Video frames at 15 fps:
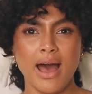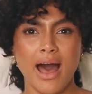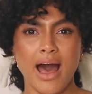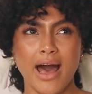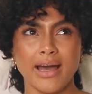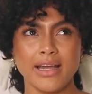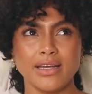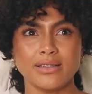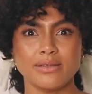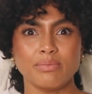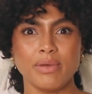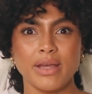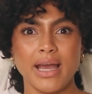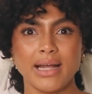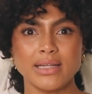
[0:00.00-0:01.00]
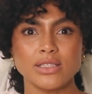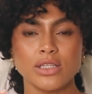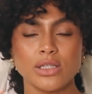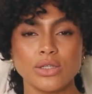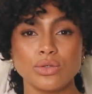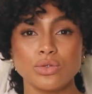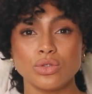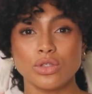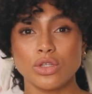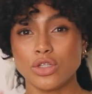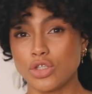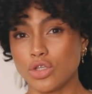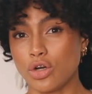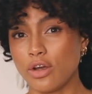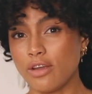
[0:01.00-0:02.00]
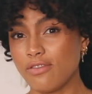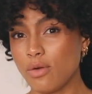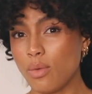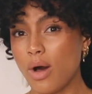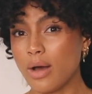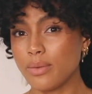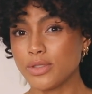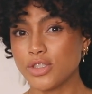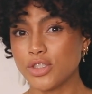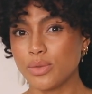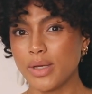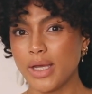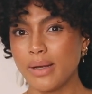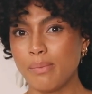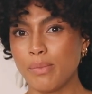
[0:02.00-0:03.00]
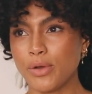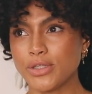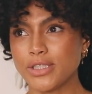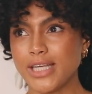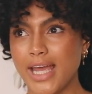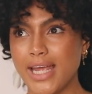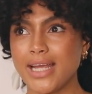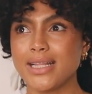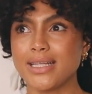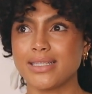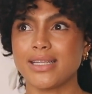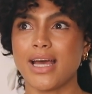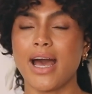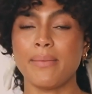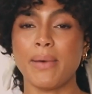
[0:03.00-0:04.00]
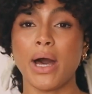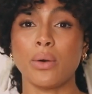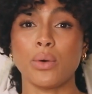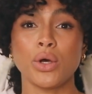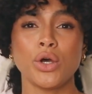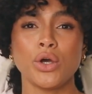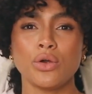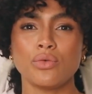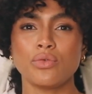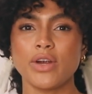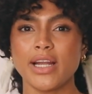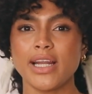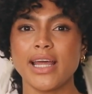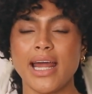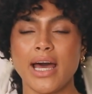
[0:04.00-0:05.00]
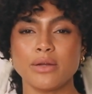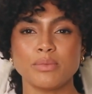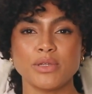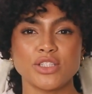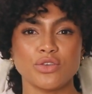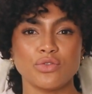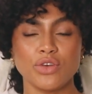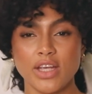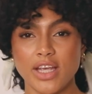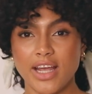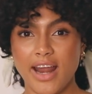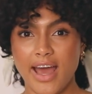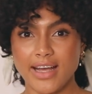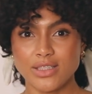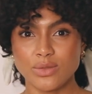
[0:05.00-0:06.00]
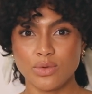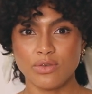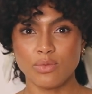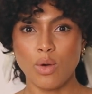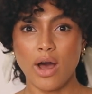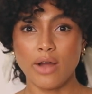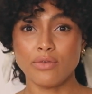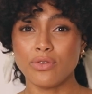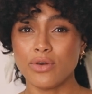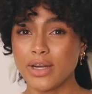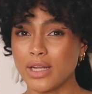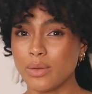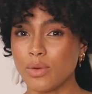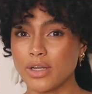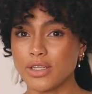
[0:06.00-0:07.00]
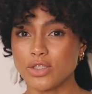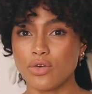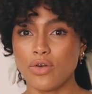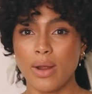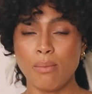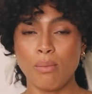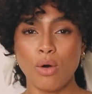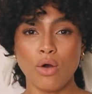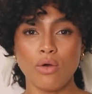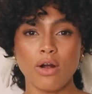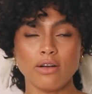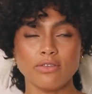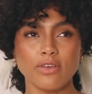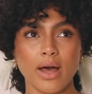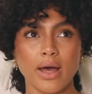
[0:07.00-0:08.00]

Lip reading: I began to lose the joy for what I was doing, but taking this time out really allowed me to reconnect with what I really wanted to create more of